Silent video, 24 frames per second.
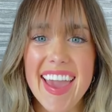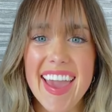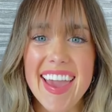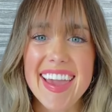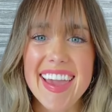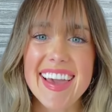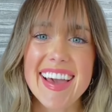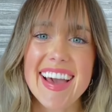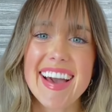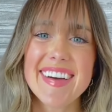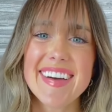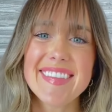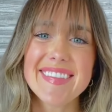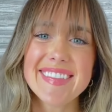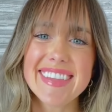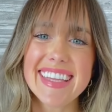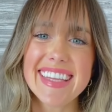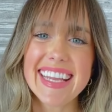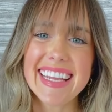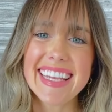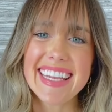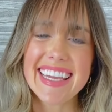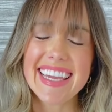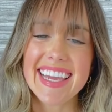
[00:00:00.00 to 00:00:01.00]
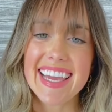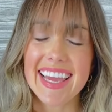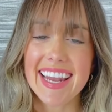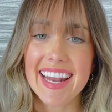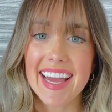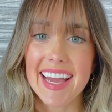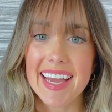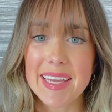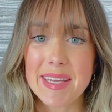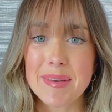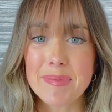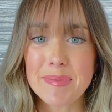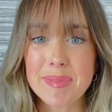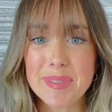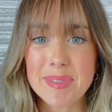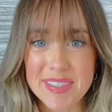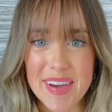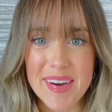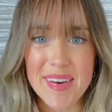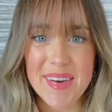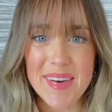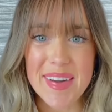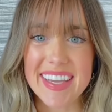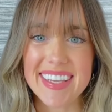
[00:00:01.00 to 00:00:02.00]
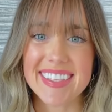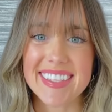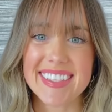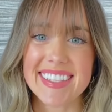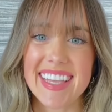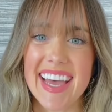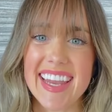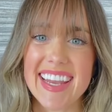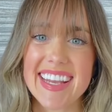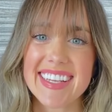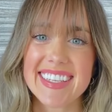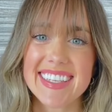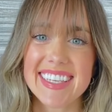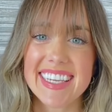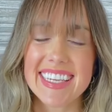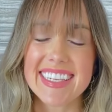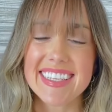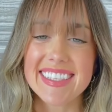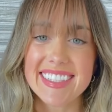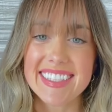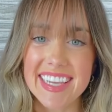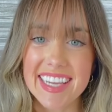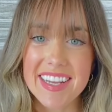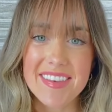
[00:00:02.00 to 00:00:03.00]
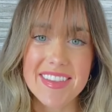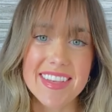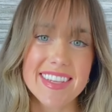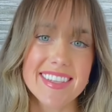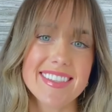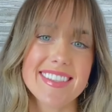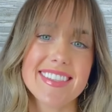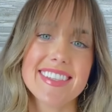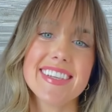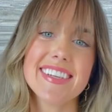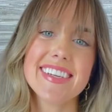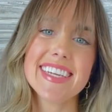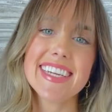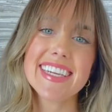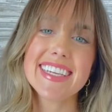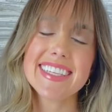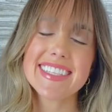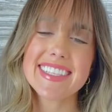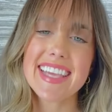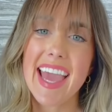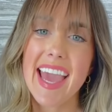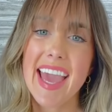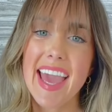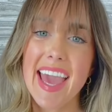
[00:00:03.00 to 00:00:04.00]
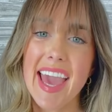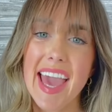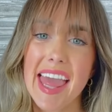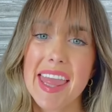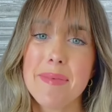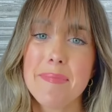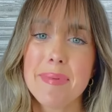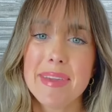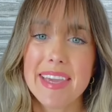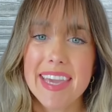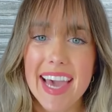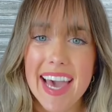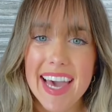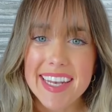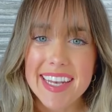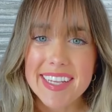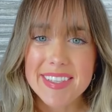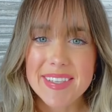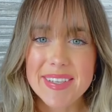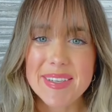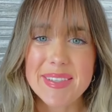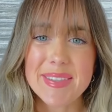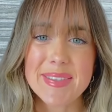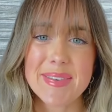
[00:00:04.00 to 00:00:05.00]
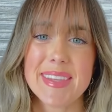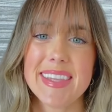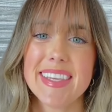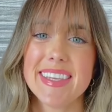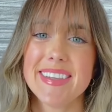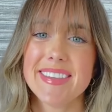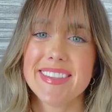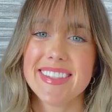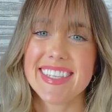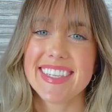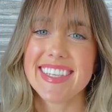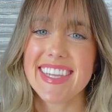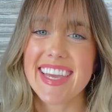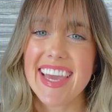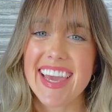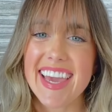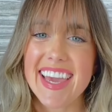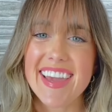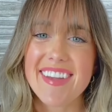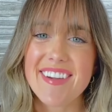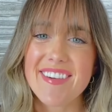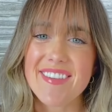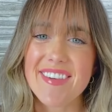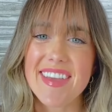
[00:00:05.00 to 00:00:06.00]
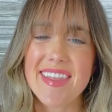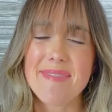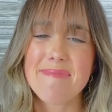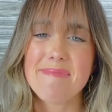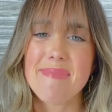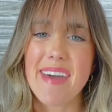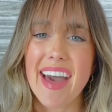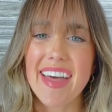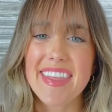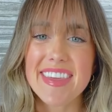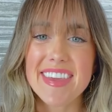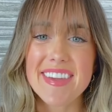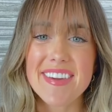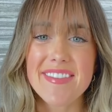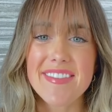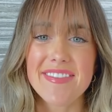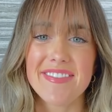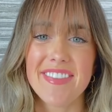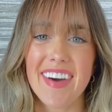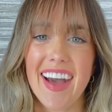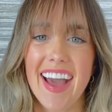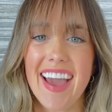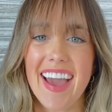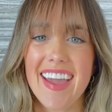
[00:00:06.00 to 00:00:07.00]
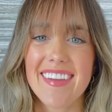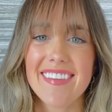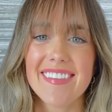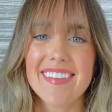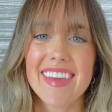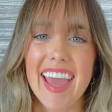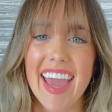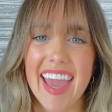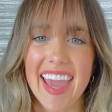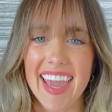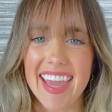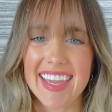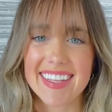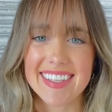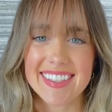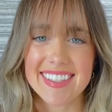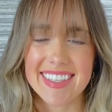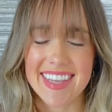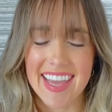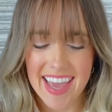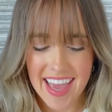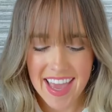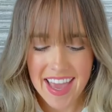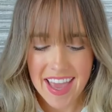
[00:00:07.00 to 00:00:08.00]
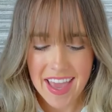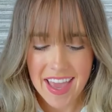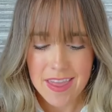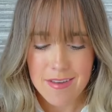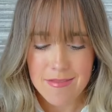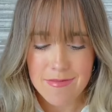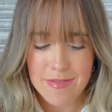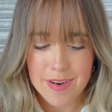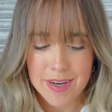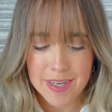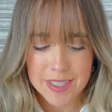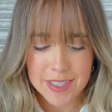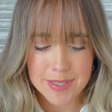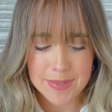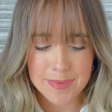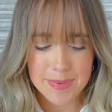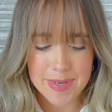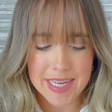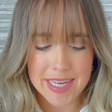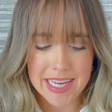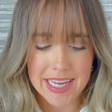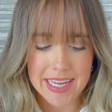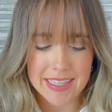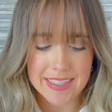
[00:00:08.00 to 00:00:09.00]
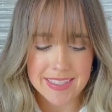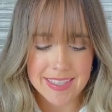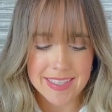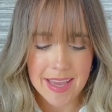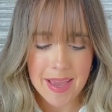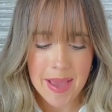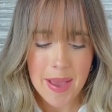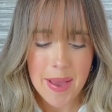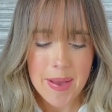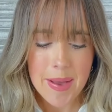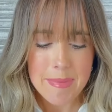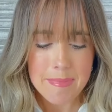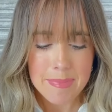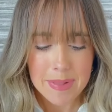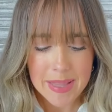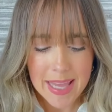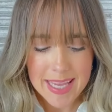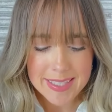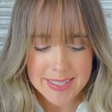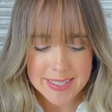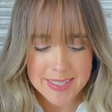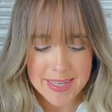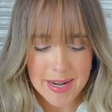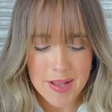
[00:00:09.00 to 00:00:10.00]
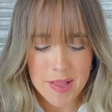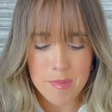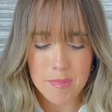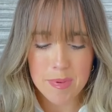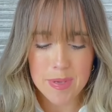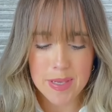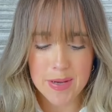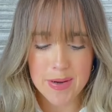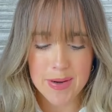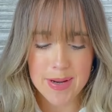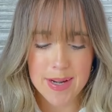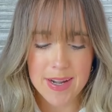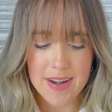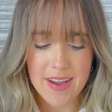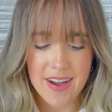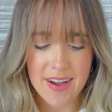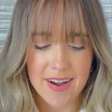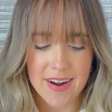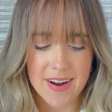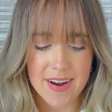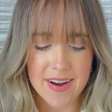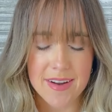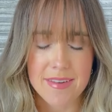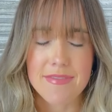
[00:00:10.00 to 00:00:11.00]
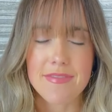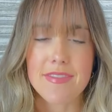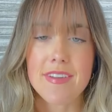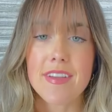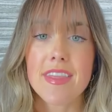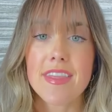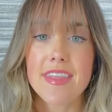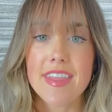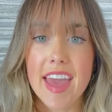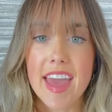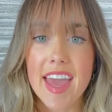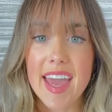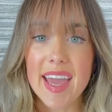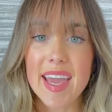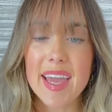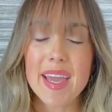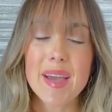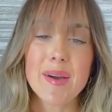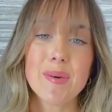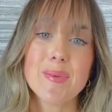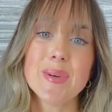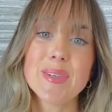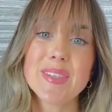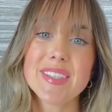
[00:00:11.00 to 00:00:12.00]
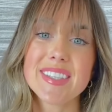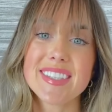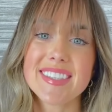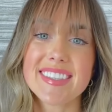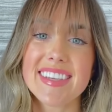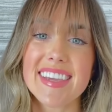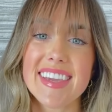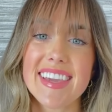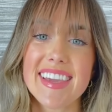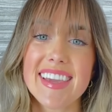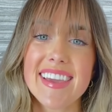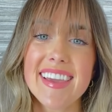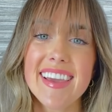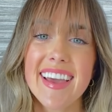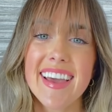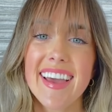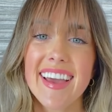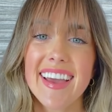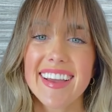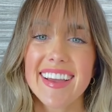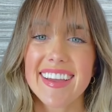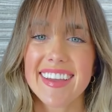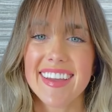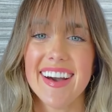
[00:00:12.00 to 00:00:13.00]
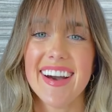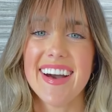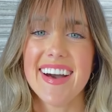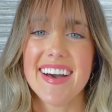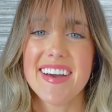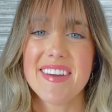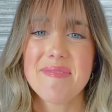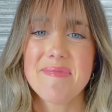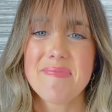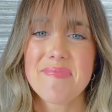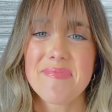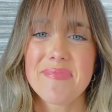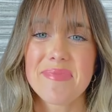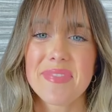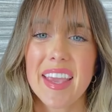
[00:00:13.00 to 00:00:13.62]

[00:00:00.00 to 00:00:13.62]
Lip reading: Hey, I'm Lainey, and I am so excited to continue this series and the Beatitudes with you today with Matthew 5:8. The verse reads, "Blessed are the pure in heart, for they will see God."